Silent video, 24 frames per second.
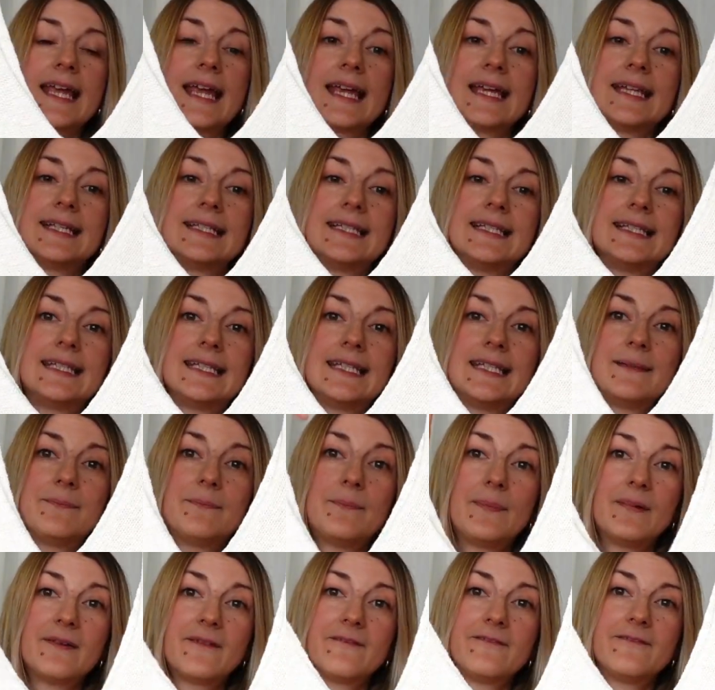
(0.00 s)
a
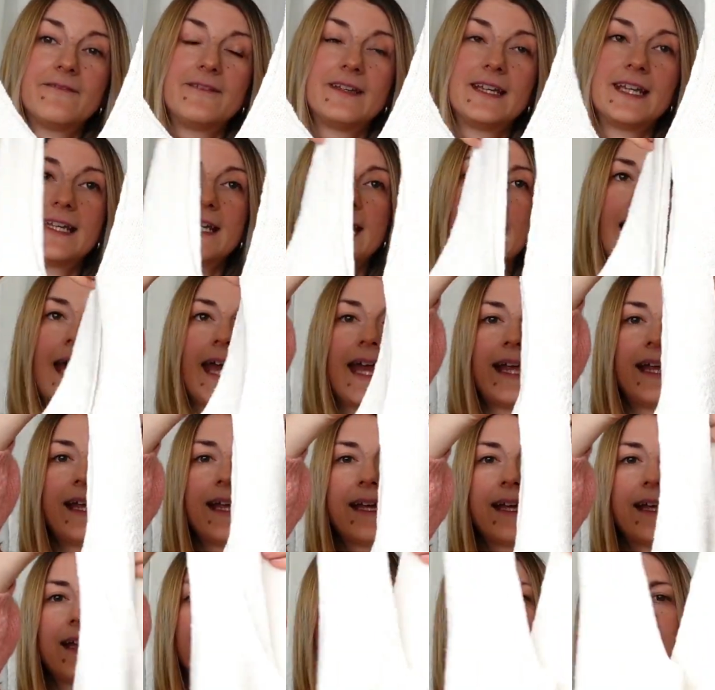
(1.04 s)
deep V-neck
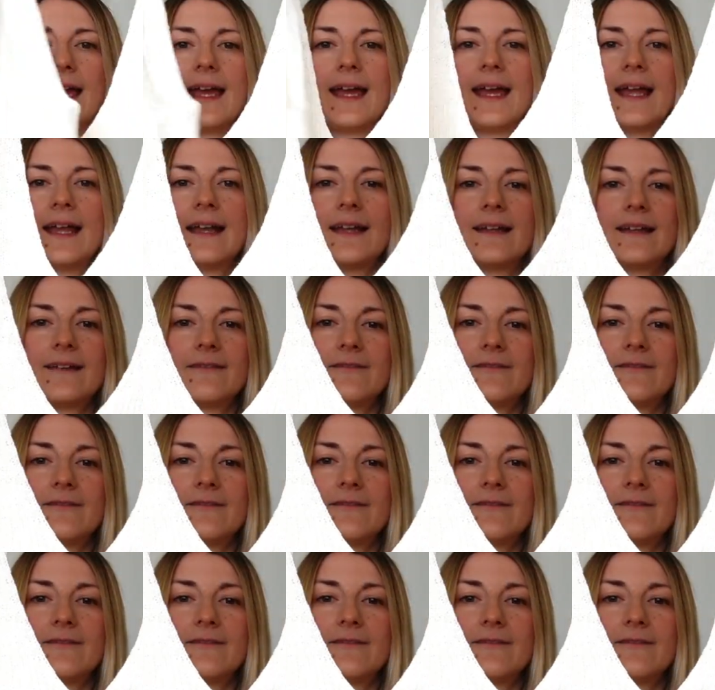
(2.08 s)
and